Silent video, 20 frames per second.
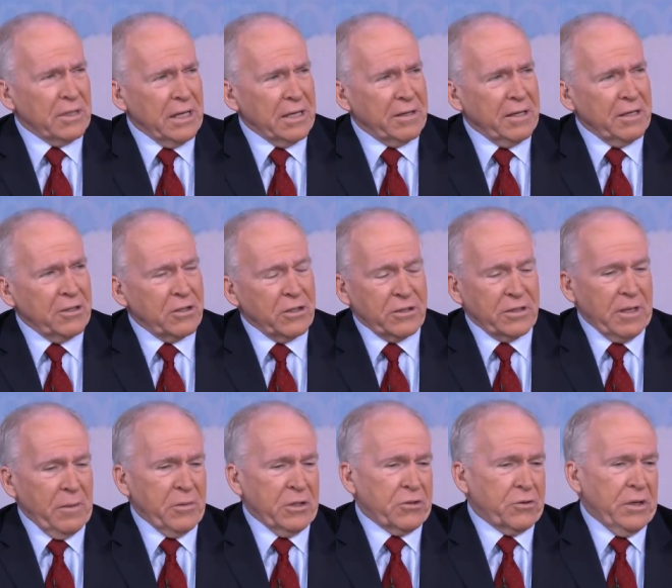I think just
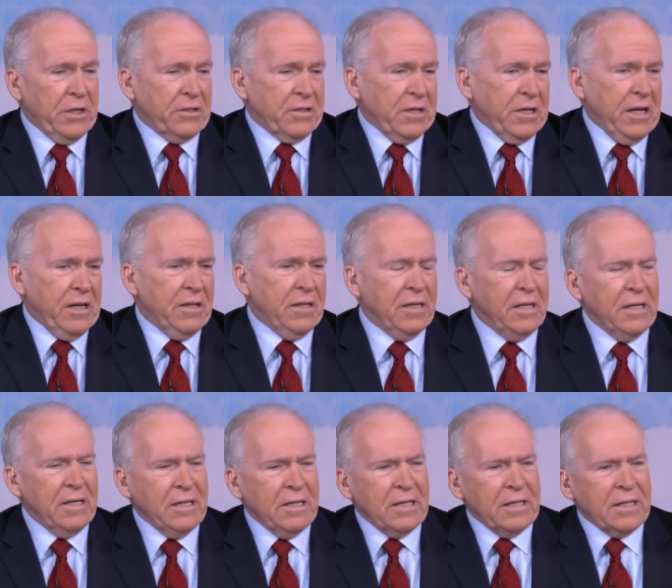demonstrates again
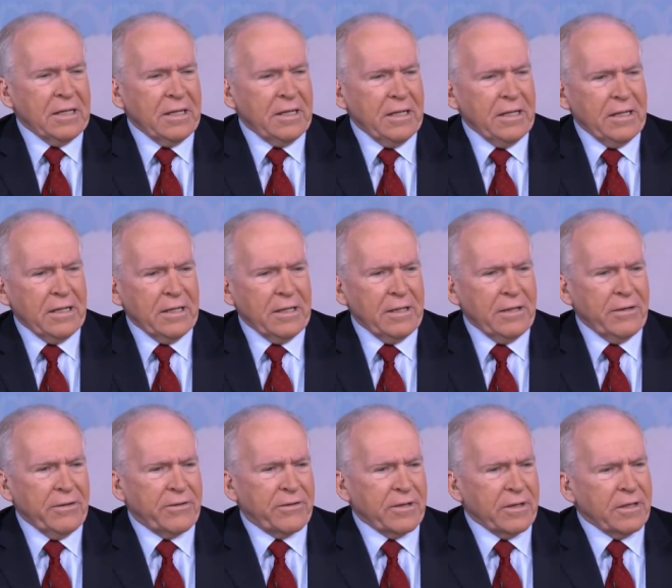he
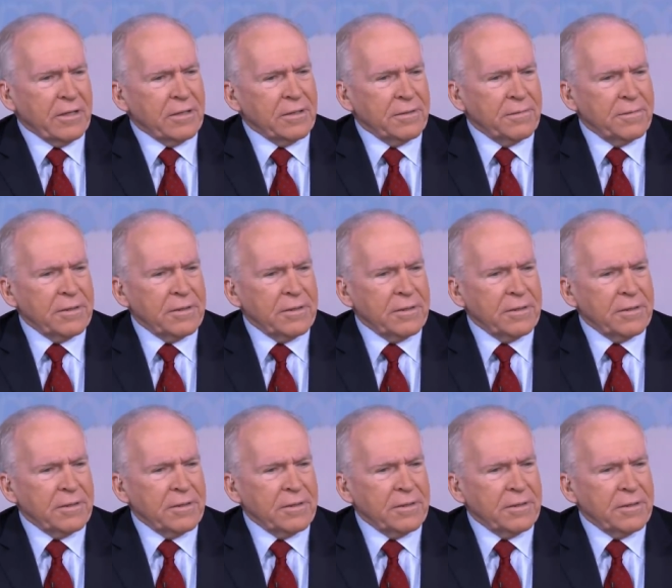is uh,